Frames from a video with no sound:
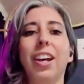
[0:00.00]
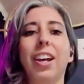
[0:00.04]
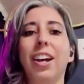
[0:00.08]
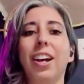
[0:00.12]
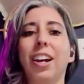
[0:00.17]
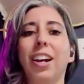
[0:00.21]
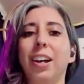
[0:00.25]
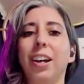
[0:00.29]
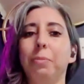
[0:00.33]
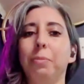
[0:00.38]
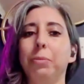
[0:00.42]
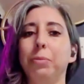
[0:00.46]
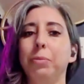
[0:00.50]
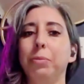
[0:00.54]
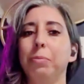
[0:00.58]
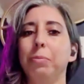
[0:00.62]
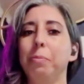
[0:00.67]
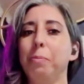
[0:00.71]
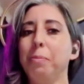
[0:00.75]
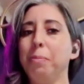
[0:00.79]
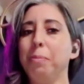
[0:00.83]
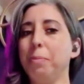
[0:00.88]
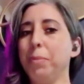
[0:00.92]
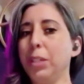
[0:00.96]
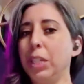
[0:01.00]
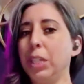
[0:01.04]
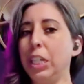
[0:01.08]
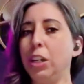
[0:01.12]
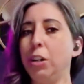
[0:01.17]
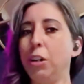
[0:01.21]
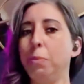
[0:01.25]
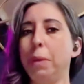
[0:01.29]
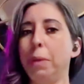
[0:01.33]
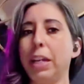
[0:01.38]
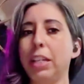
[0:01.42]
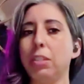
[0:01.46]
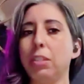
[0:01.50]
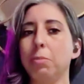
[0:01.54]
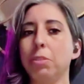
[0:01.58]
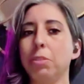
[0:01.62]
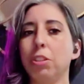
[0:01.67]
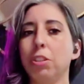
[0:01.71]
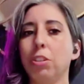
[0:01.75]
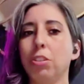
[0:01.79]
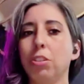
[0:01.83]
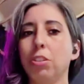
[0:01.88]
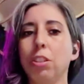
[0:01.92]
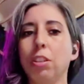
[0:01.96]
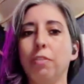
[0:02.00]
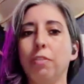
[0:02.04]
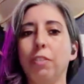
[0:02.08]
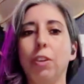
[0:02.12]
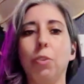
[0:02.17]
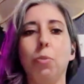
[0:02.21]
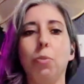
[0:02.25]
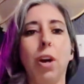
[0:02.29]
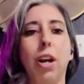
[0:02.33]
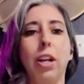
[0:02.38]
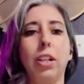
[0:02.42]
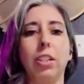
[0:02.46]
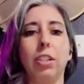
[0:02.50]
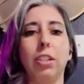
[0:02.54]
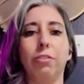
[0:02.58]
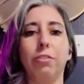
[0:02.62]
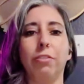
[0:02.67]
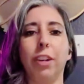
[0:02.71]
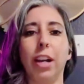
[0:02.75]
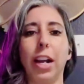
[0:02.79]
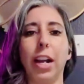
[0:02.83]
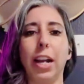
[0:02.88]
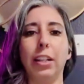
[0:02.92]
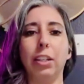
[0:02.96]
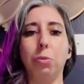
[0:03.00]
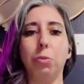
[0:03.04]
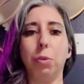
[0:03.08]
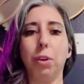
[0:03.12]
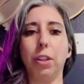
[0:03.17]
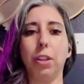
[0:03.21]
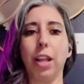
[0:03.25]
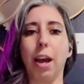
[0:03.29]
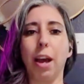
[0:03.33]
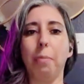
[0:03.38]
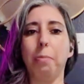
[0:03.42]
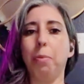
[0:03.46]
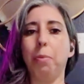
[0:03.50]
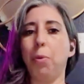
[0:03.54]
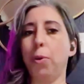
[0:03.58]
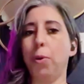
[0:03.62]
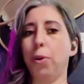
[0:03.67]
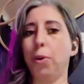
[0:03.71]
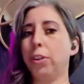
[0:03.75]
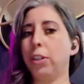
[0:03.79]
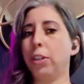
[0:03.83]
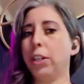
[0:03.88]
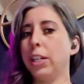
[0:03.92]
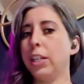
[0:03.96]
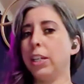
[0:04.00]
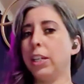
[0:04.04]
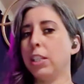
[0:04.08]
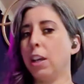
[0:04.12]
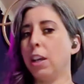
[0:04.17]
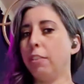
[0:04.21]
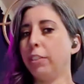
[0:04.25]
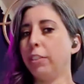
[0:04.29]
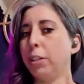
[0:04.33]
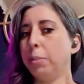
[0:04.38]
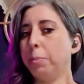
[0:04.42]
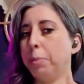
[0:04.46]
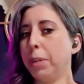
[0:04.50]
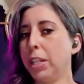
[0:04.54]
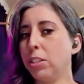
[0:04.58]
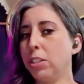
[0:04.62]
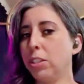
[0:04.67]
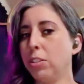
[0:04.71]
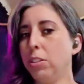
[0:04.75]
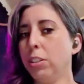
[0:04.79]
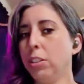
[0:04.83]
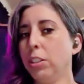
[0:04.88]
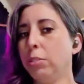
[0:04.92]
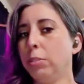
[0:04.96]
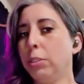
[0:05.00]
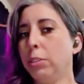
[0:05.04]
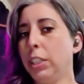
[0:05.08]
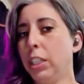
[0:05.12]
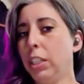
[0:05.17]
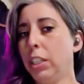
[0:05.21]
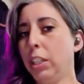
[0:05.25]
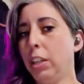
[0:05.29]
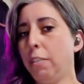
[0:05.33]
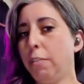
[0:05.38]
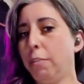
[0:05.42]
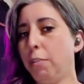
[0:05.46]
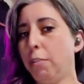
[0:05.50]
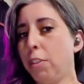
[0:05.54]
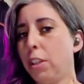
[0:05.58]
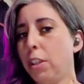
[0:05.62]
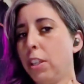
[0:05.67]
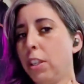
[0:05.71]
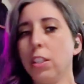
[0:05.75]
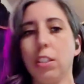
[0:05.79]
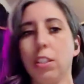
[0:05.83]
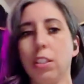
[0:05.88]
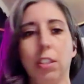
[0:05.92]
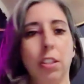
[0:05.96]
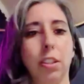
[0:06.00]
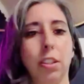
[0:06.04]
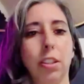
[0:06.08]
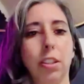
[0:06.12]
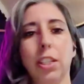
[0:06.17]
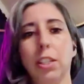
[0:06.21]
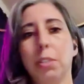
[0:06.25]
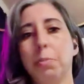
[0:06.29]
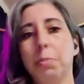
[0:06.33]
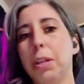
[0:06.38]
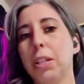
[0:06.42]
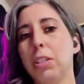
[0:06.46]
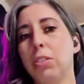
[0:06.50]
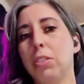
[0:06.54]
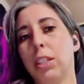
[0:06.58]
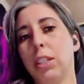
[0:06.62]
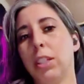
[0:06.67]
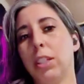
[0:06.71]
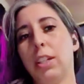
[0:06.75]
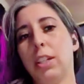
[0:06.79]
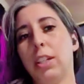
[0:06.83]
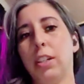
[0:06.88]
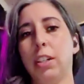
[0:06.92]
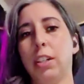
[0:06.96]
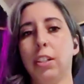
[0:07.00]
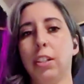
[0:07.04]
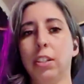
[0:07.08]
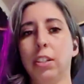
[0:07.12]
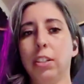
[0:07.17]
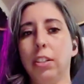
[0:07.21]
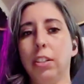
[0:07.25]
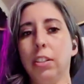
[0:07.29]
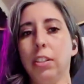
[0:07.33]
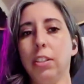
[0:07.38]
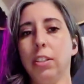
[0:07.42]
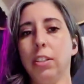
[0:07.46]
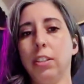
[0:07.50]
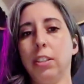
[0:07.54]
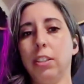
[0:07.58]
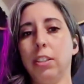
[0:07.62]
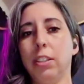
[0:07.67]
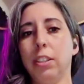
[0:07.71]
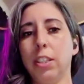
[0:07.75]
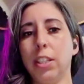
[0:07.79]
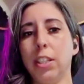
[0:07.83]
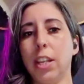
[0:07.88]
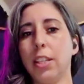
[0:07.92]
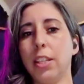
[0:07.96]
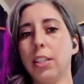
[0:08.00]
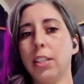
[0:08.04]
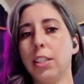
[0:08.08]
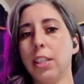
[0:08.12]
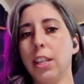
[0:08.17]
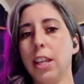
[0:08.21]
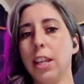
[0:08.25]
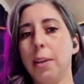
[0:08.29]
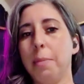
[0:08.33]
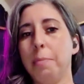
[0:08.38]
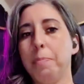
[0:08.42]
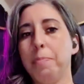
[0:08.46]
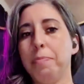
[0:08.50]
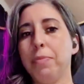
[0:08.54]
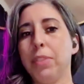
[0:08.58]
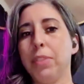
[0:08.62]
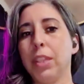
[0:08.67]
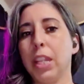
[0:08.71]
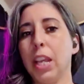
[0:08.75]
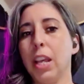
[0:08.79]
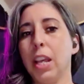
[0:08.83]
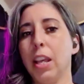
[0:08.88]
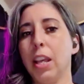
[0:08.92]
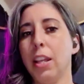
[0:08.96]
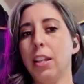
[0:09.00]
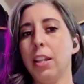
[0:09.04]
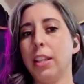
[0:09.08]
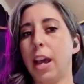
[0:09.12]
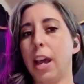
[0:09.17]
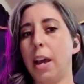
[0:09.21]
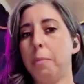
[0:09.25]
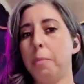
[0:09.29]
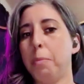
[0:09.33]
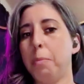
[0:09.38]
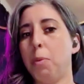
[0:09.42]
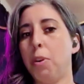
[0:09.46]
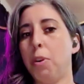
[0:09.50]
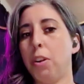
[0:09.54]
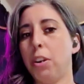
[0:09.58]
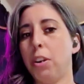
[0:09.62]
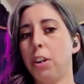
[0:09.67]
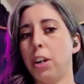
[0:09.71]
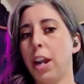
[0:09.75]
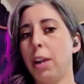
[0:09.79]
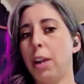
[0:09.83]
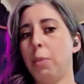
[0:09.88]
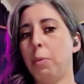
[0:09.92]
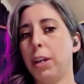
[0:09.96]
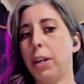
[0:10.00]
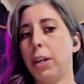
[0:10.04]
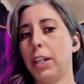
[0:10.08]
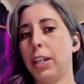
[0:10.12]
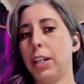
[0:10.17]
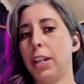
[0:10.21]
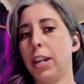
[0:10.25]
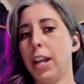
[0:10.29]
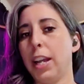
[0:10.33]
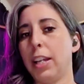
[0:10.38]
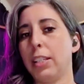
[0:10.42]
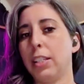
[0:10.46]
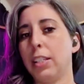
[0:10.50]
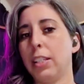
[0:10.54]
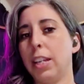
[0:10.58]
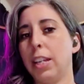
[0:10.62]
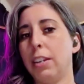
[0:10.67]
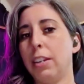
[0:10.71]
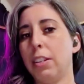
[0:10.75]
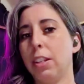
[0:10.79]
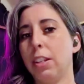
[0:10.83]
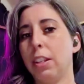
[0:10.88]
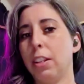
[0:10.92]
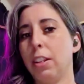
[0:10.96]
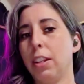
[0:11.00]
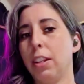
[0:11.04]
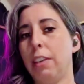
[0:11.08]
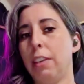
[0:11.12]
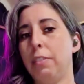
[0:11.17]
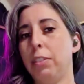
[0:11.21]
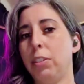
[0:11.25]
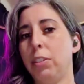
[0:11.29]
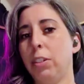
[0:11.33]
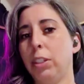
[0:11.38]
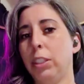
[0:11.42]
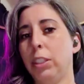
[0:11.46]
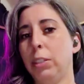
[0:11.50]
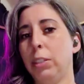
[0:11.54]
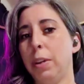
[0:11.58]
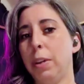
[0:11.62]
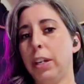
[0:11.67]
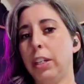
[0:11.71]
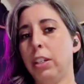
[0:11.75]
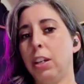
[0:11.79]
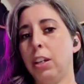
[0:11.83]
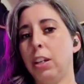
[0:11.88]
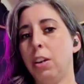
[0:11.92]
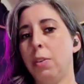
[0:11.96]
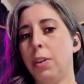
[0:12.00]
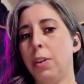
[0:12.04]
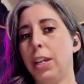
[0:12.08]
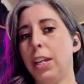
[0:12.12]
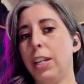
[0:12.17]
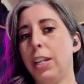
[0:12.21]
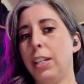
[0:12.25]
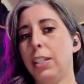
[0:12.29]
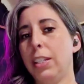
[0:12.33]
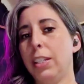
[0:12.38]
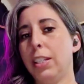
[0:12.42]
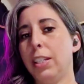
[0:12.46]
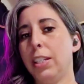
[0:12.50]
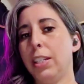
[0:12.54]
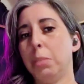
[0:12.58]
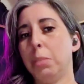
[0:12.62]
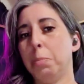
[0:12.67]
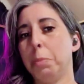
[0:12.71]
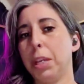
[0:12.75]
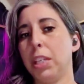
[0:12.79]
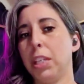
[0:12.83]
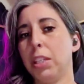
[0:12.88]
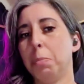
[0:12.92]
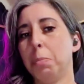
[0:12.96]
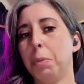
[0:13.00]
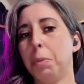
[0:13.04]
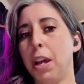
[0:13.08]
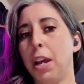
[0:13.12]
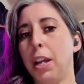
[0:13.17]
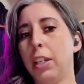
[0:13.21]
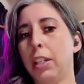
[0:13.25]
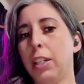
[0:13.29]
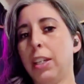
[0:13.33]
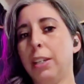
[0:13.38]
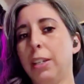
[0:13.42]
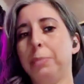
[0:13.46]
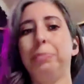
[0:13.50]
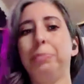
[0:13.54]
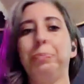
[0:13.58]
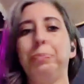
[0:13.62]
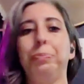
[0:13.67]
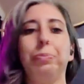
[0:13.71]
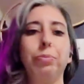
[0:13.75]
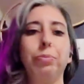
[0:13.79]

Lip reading: Um, make some circles if you want to find where that border is of your muscle. You're really looking for this muscle here, this SCM, that border and where it connects down to the clavicle. You want to go into the space behind it.